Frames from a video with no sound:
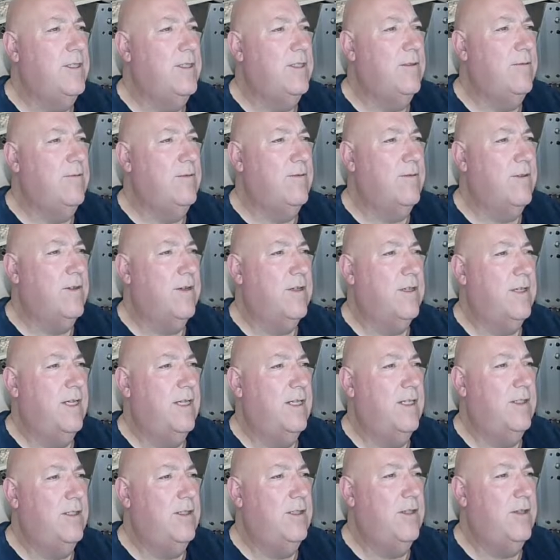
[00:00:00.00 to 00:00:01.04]
We've got
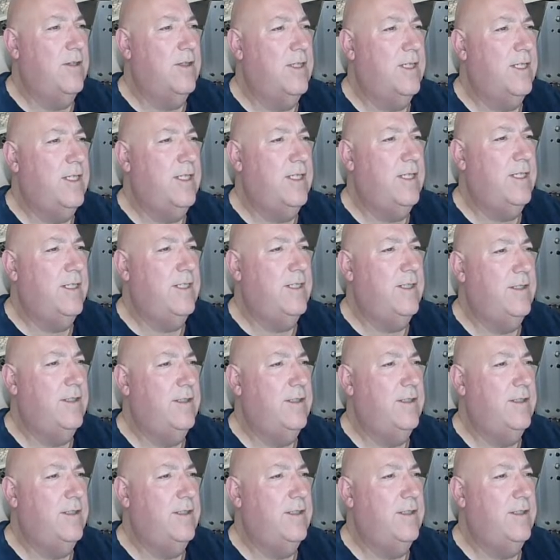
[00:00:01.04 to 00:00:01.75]
our login.